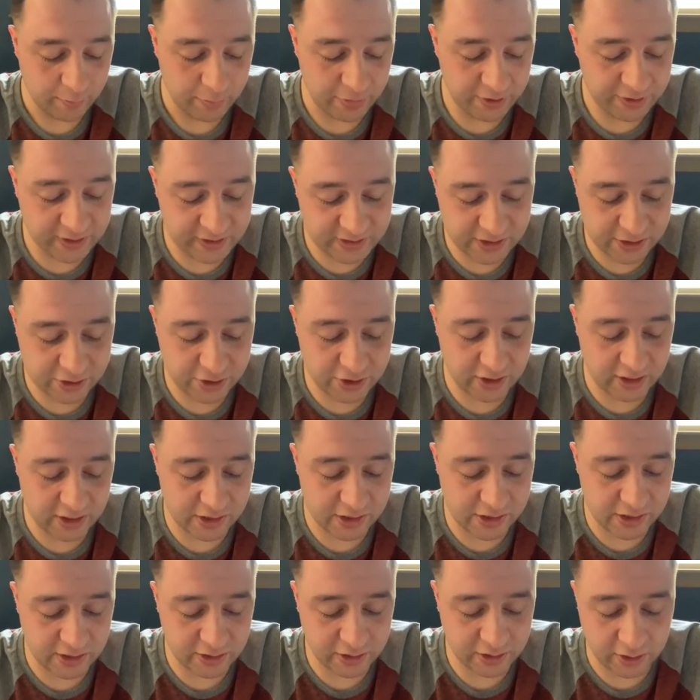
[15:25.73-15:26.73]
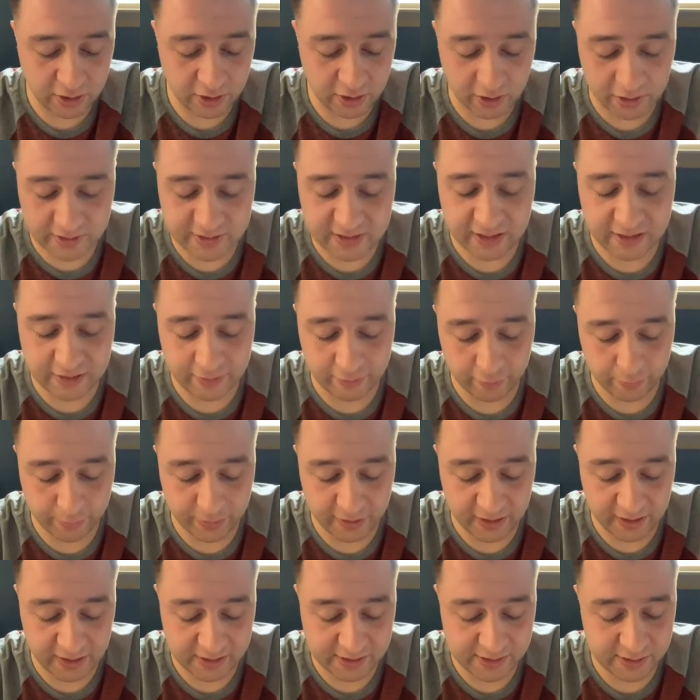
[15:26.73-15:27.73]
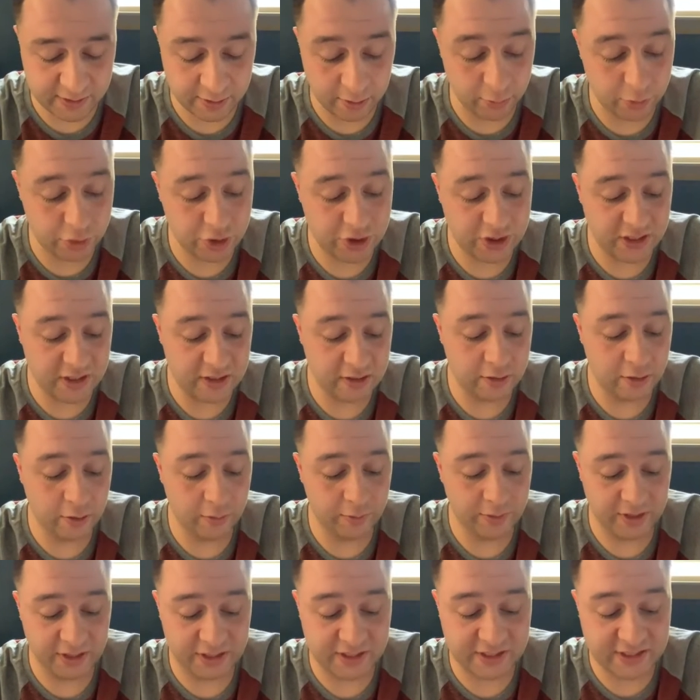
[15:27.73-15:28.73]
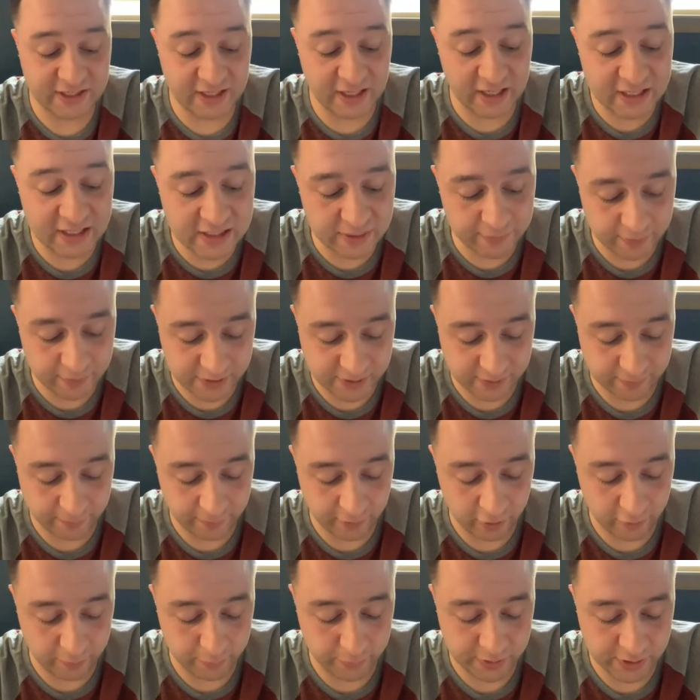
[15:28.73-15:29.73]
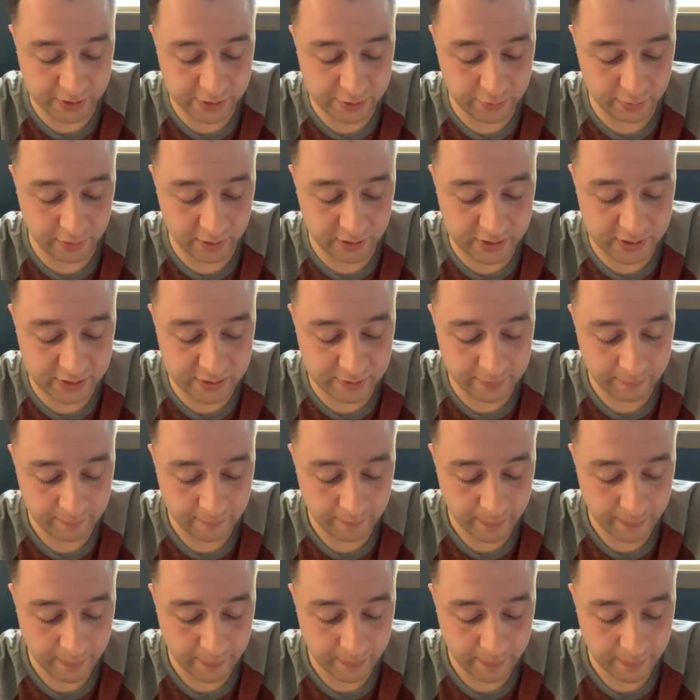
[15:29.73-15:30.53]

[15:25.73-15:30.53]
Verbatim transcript: But things had changed. They had gone down different paths, though she didn't know the extent of his involvement in streets.